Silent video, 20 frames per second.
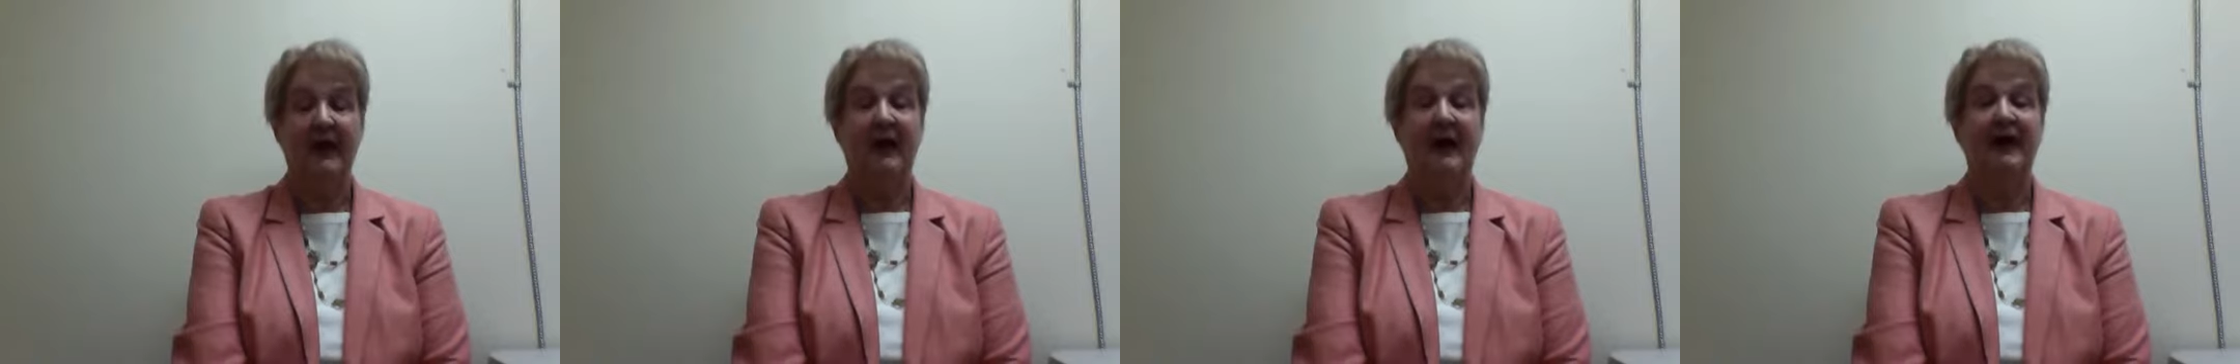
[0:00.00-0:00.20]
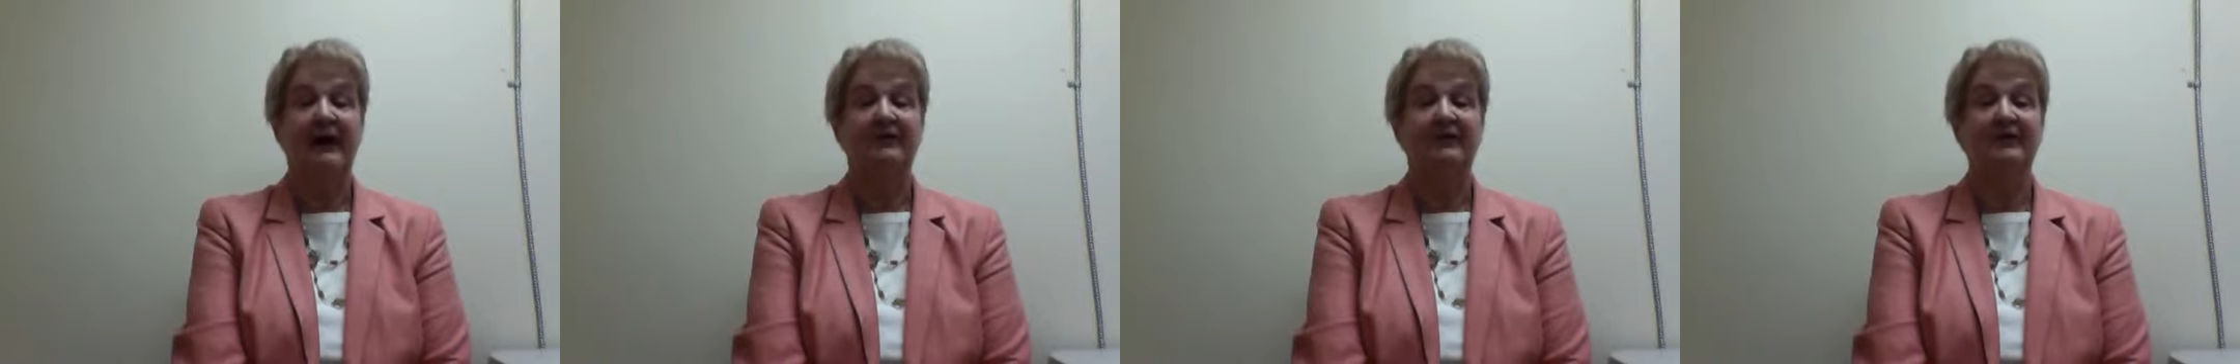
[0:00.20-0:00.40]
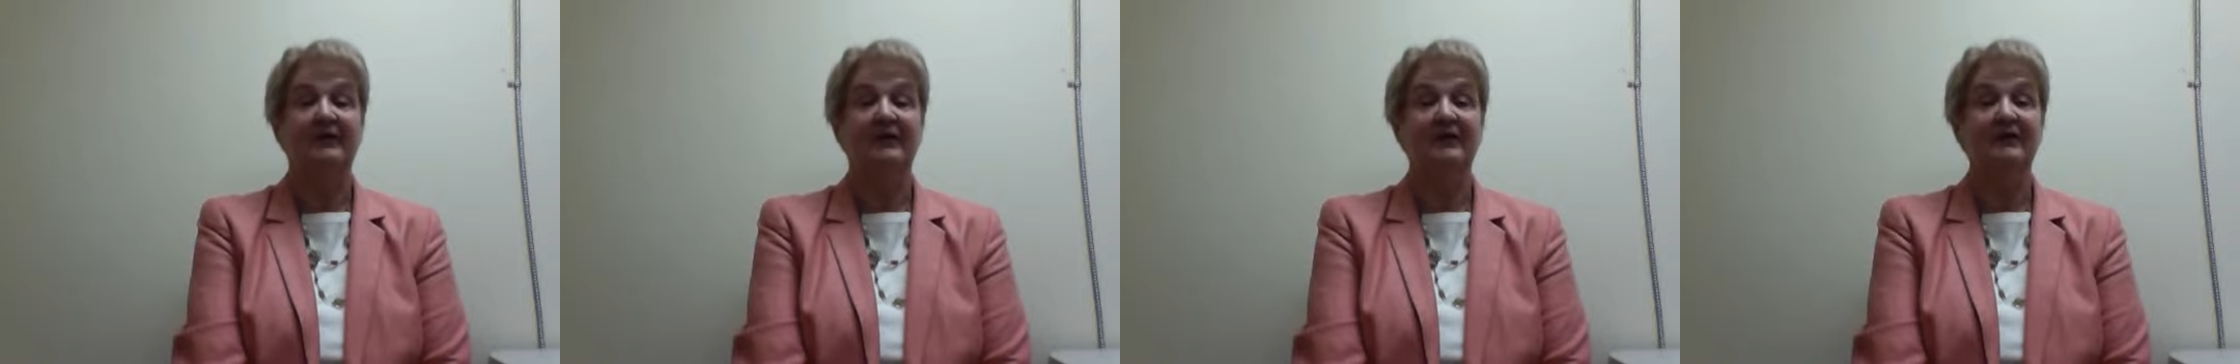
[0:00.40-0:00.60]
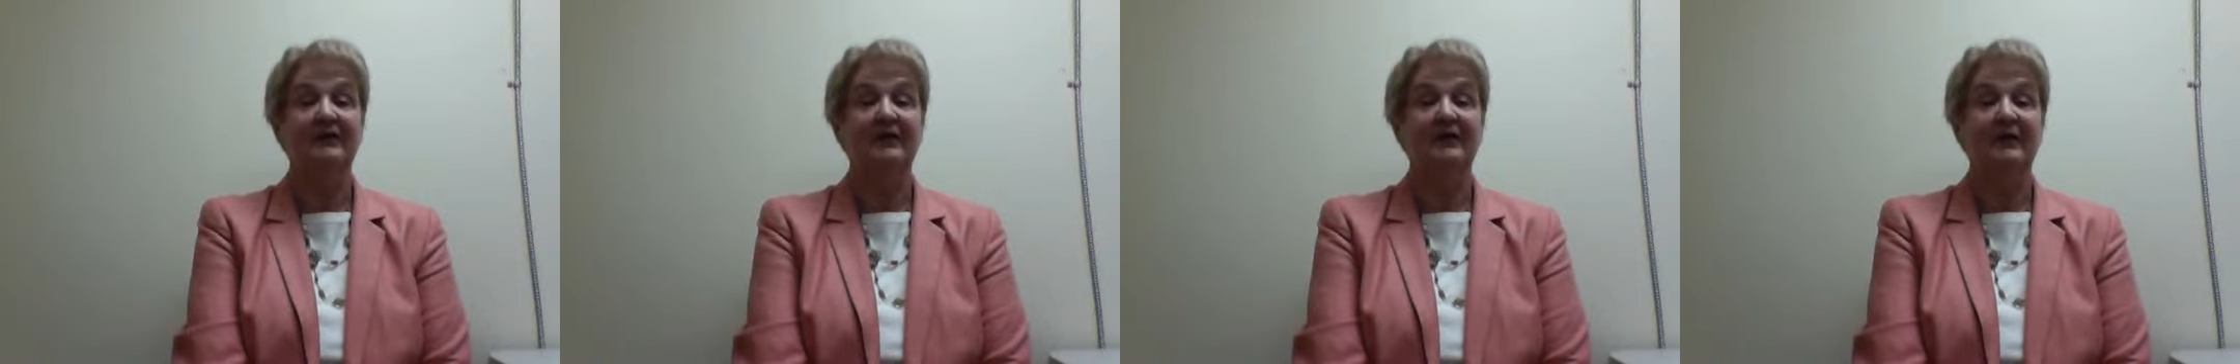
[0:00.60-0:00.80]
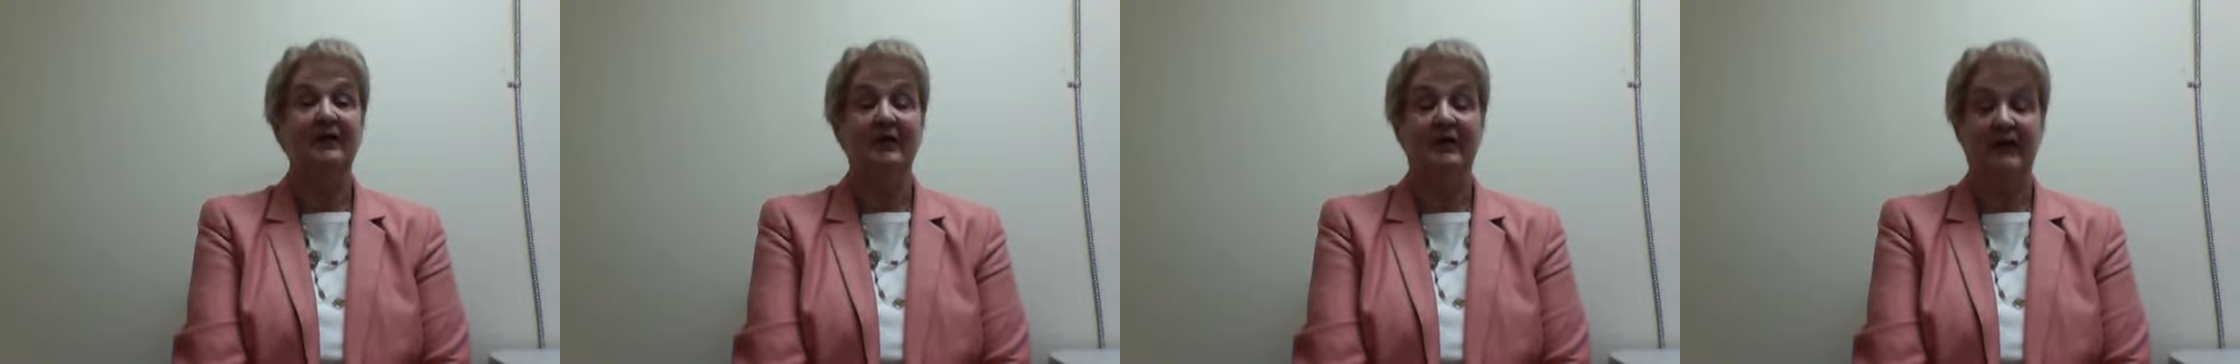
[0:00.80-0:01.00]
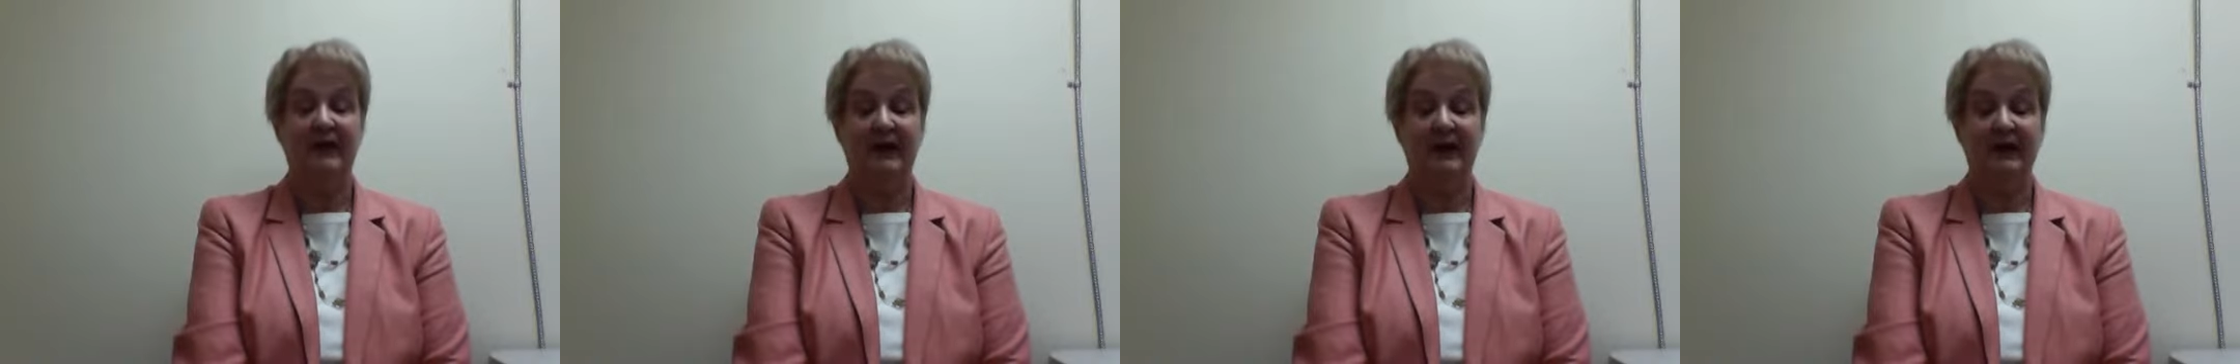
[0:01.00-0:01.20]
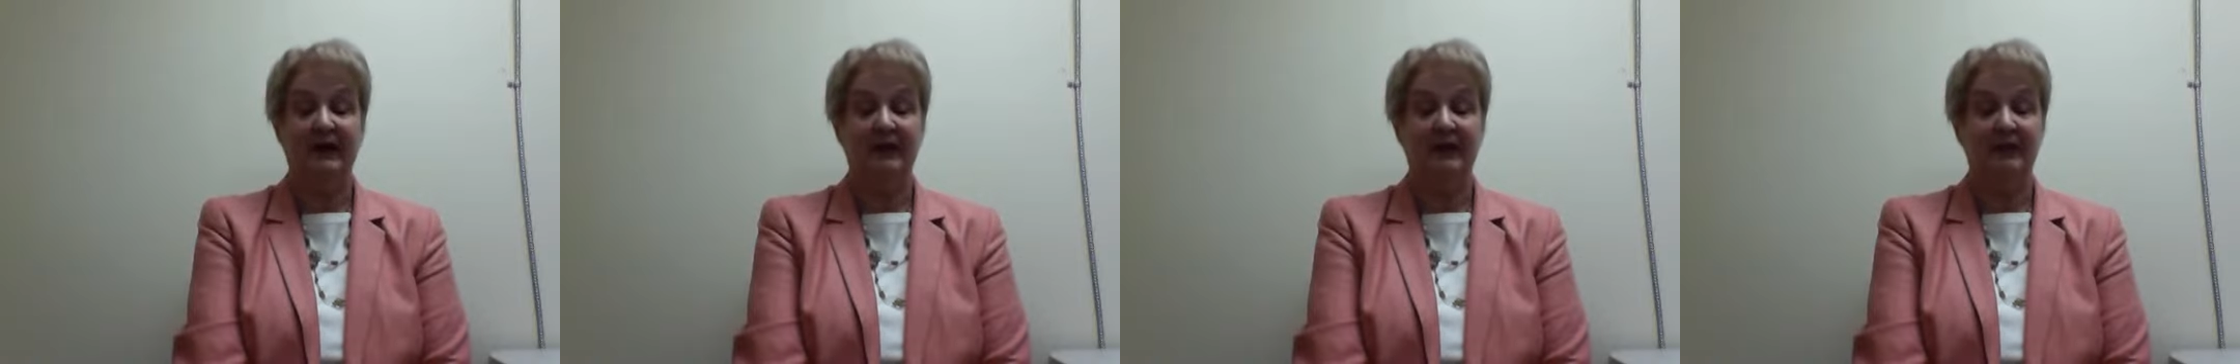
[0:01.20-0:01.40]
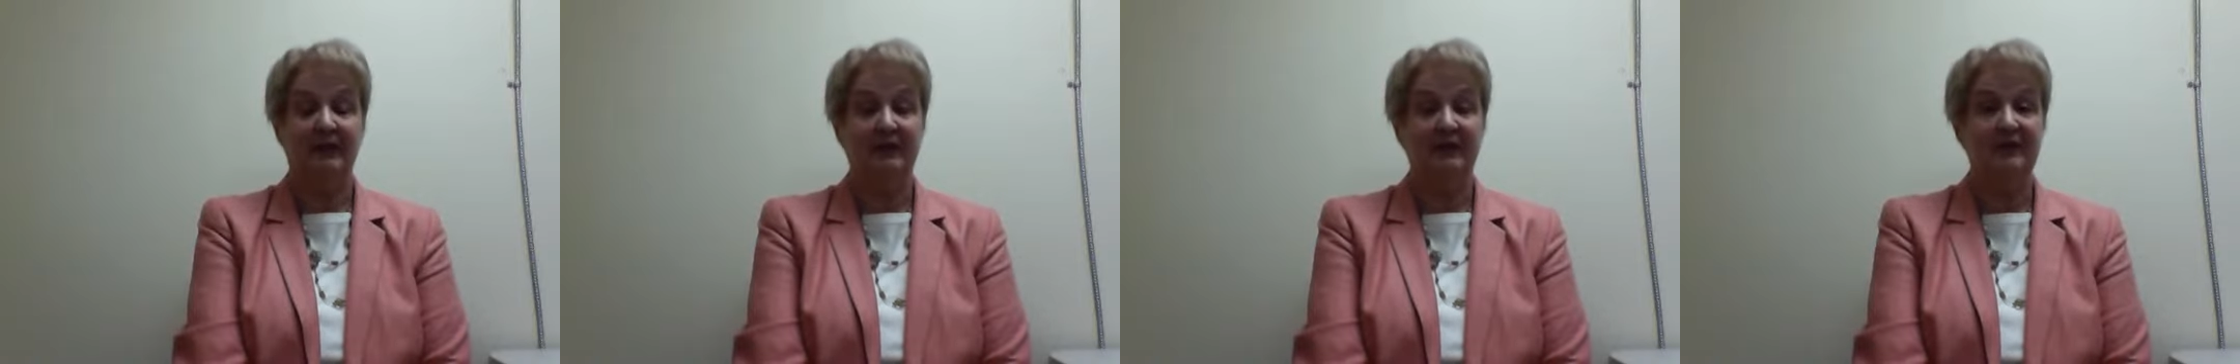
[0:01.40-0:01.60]
I've lived here in Ann
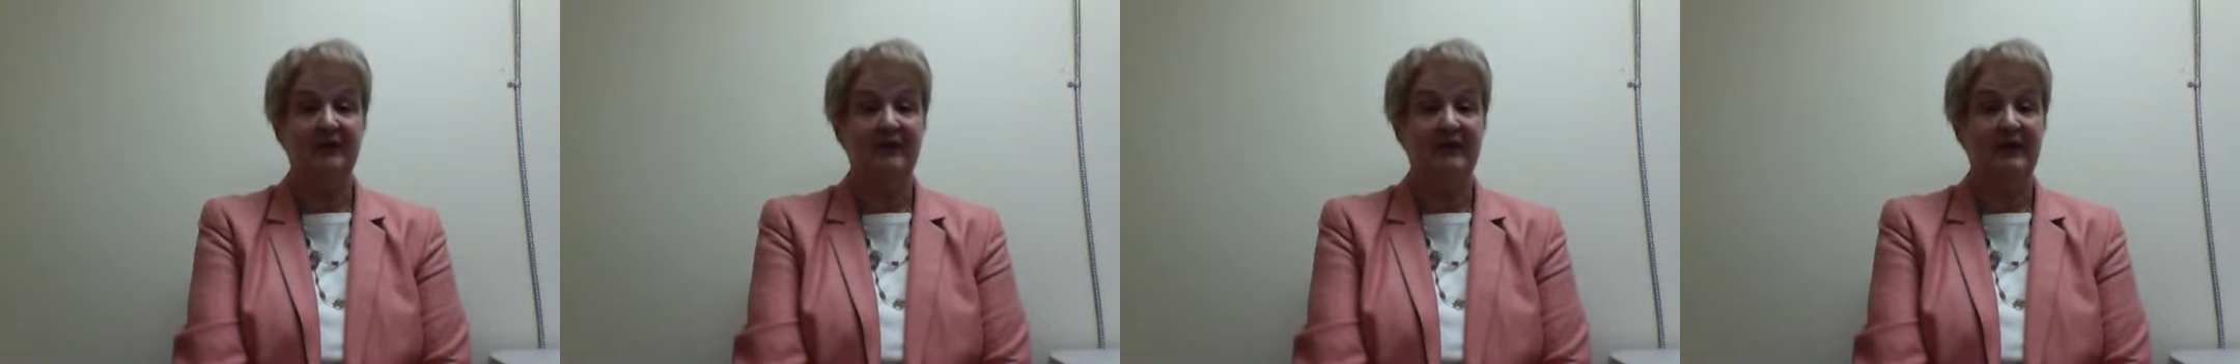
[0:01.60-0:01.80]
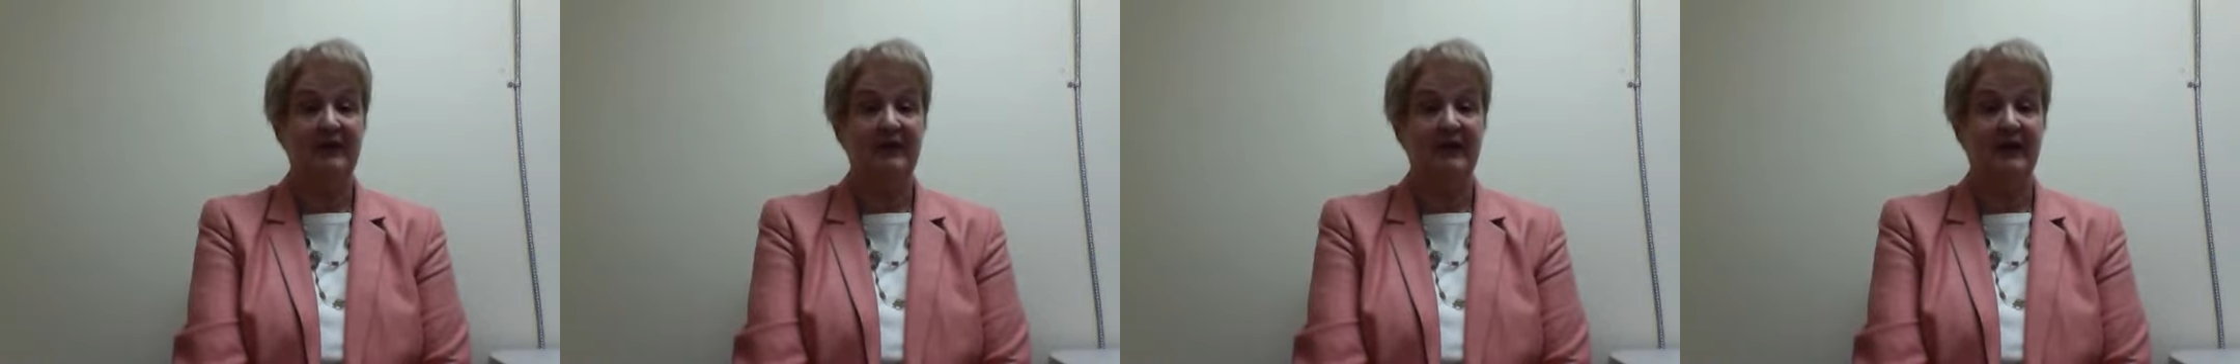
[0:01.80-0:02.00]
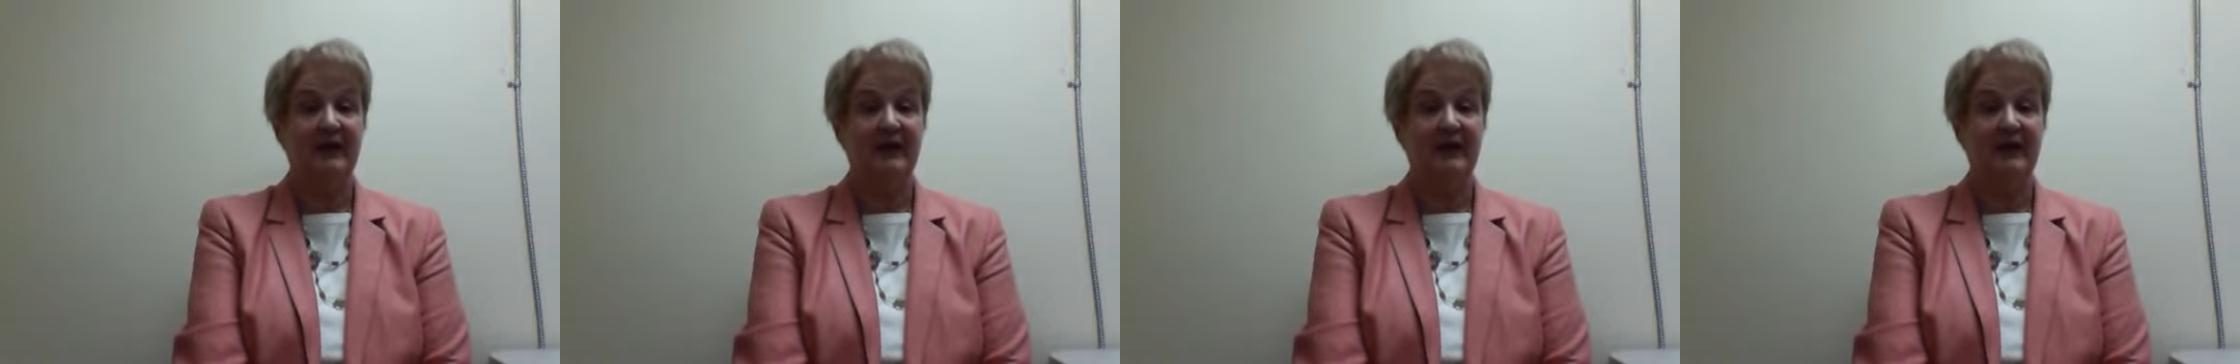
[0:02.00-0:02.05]
Arbor since I